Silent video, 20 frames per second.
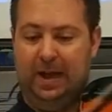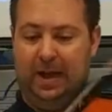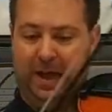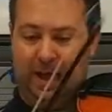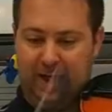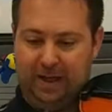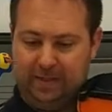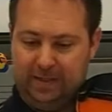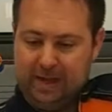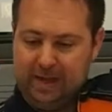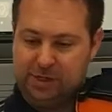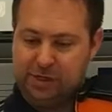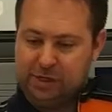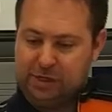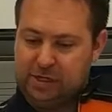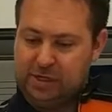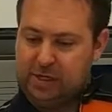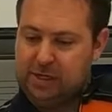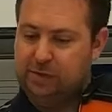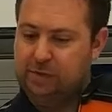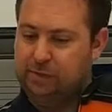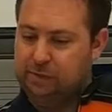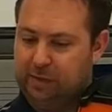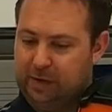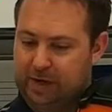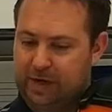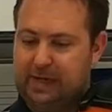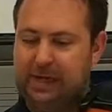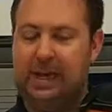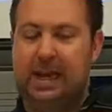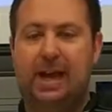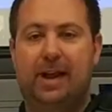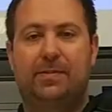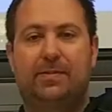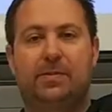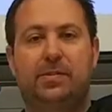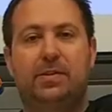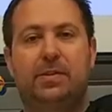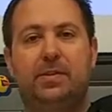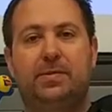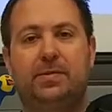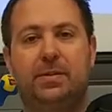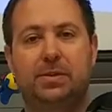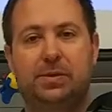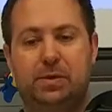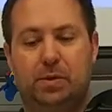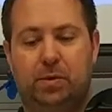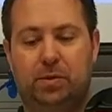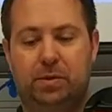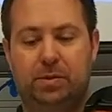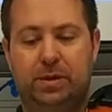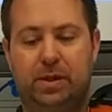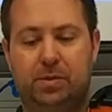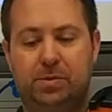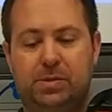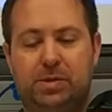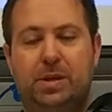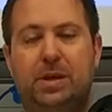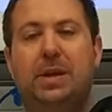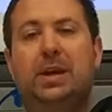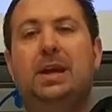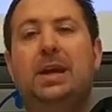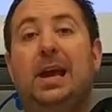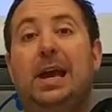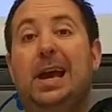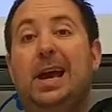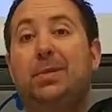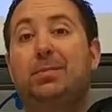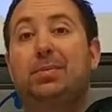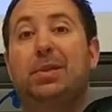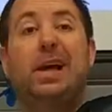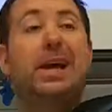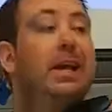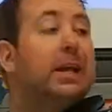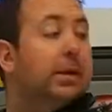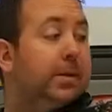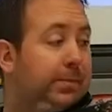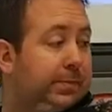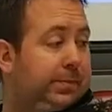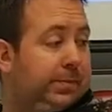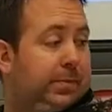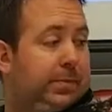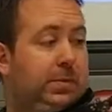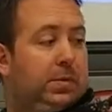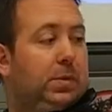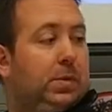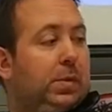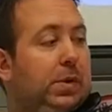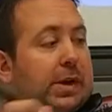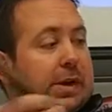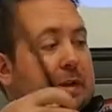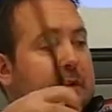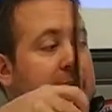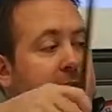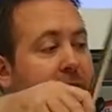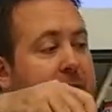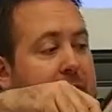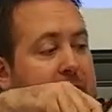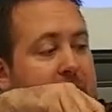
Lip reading: on that G right after the first whole note and play. 1,